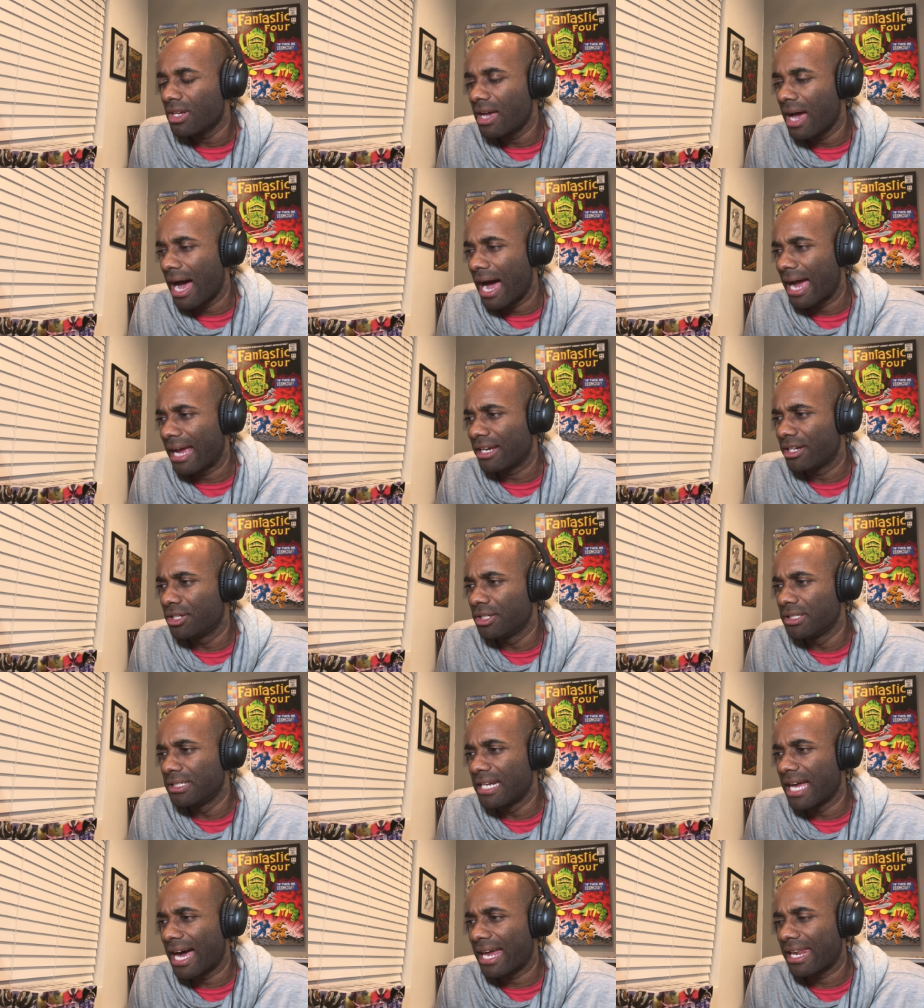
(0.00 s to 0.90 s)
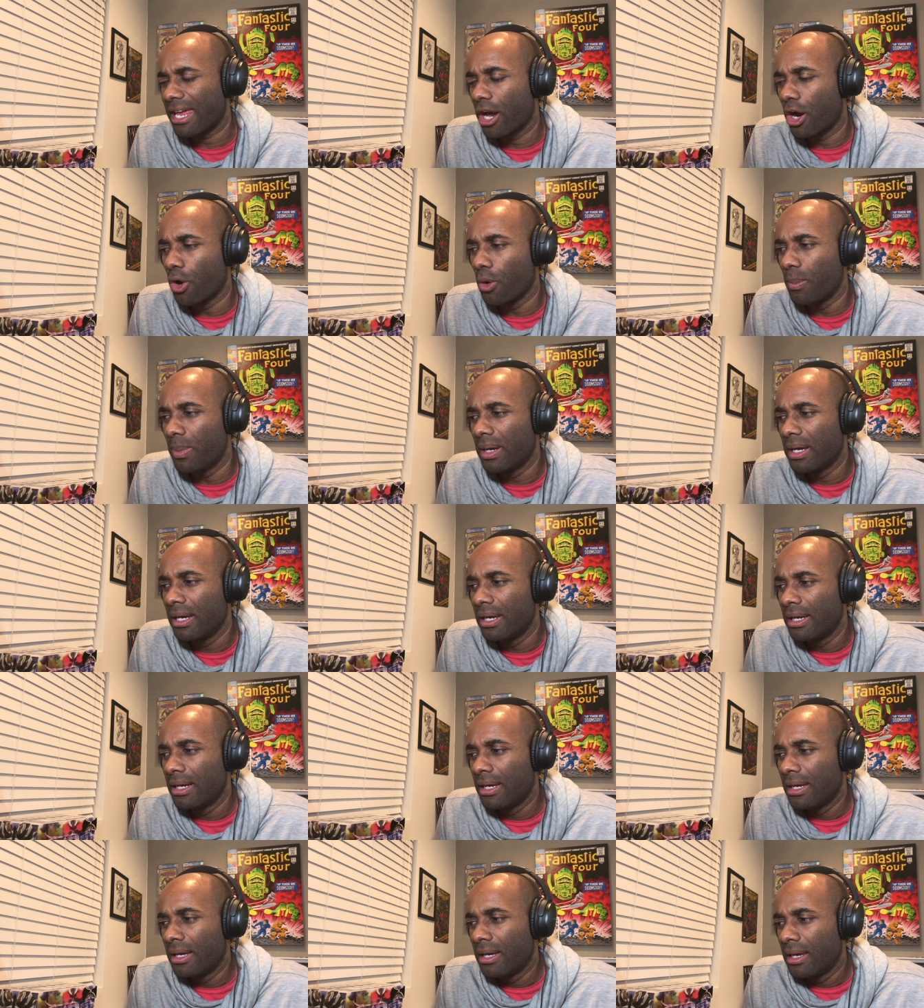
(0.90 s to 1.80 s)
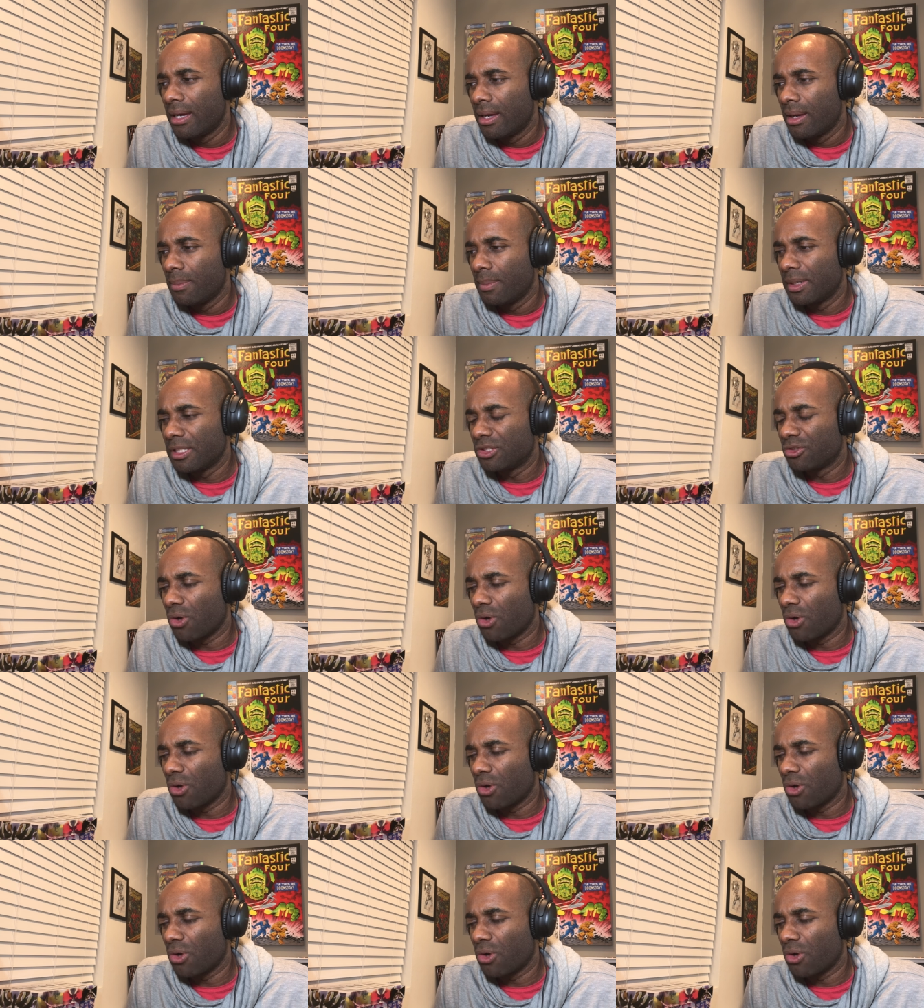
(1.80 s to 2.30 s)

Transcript: I could not help but